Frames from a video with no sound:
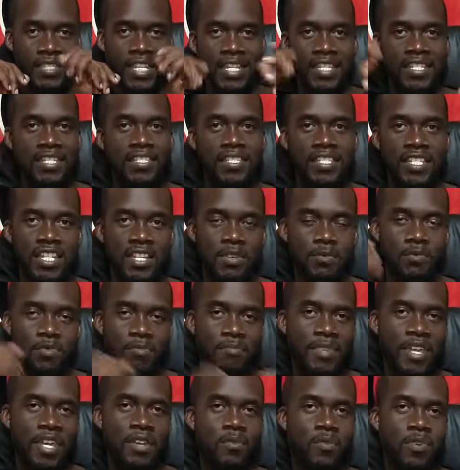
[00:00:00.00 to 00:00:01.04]
like he did
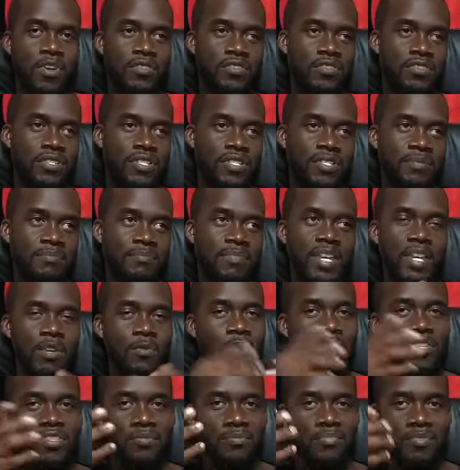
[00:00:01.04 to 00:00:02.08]
with Mayweather, and
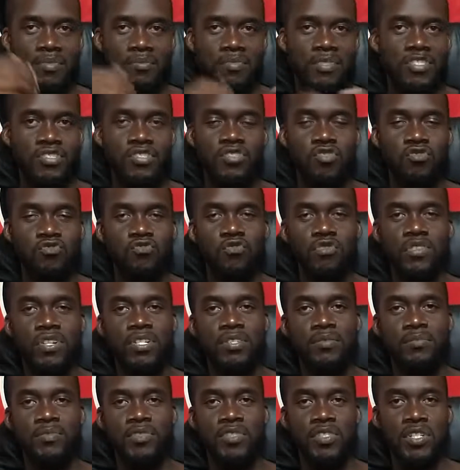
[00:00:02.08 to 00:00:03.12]
Mayweather pretty much
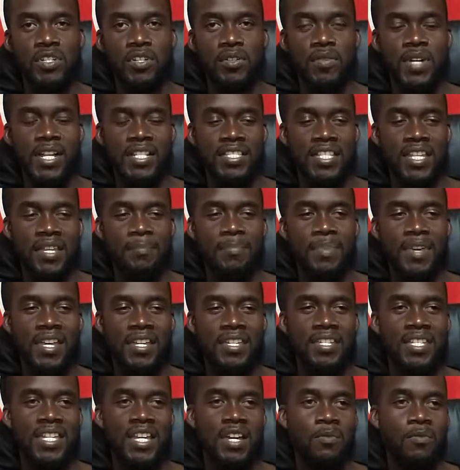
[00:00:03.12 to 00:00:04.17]
destroyed him, you know. I think
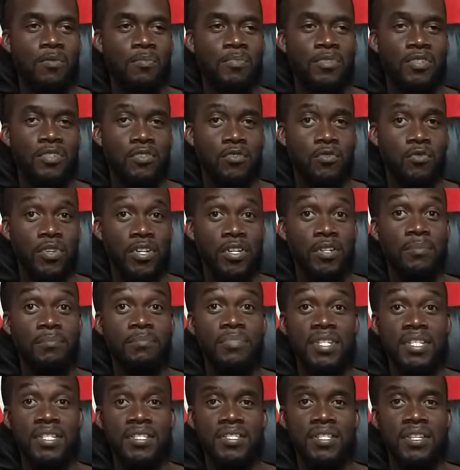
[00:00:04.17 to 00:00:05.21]
Pacquiao would put a quicker
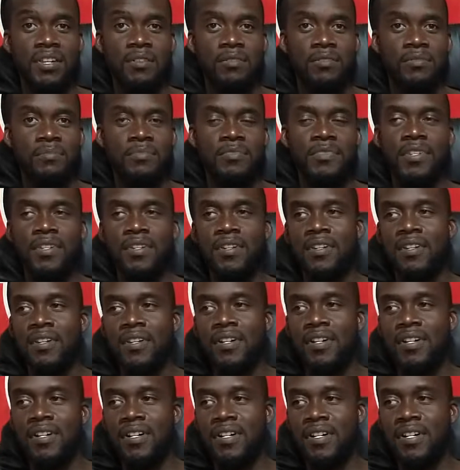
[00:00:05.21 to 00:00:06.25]
beating on him
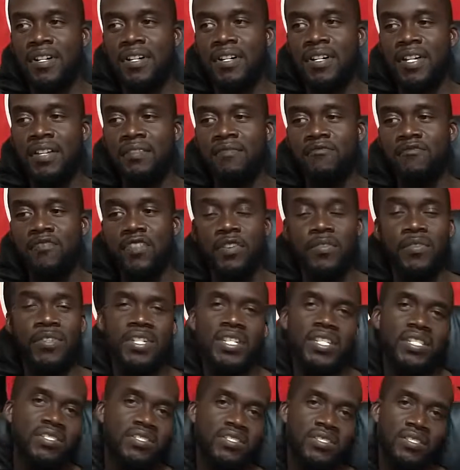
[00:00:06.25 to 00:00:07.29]
and
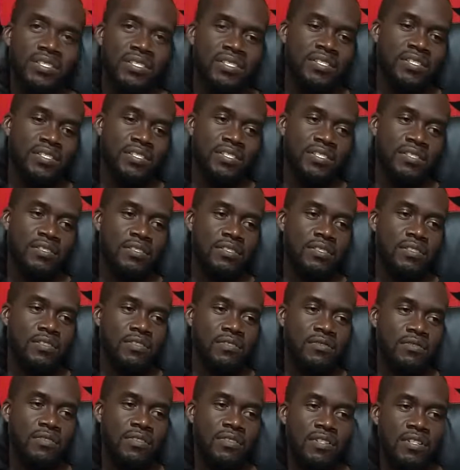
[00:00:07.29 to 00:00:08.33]
very easily, you
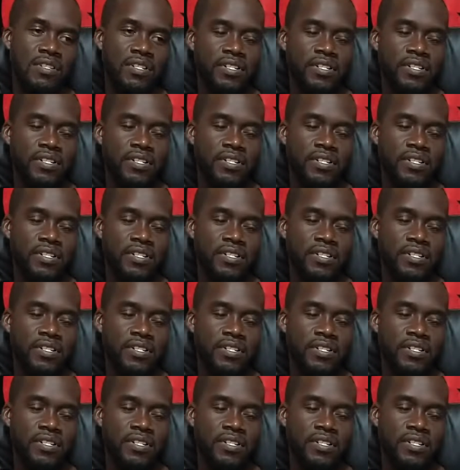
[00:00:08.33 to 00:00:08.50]
know.